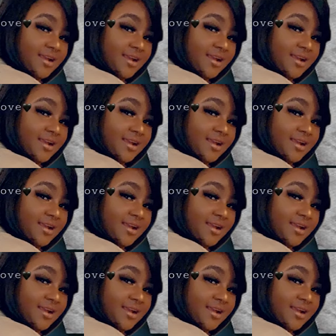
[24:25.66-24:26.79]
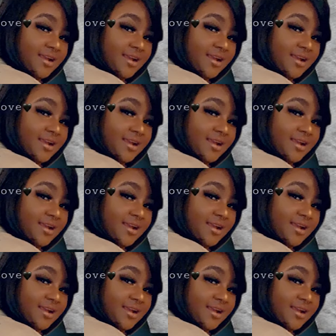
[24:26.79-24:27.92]

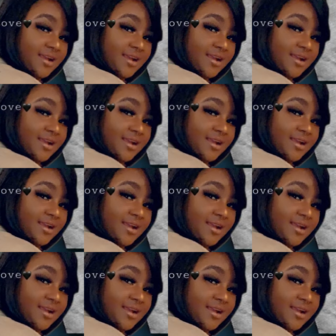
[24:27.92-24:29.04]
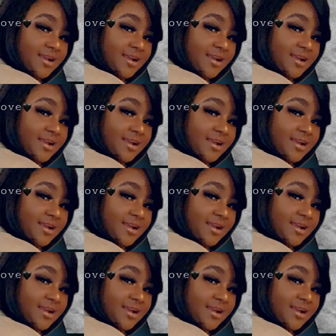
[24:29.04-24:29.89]
(not speaking)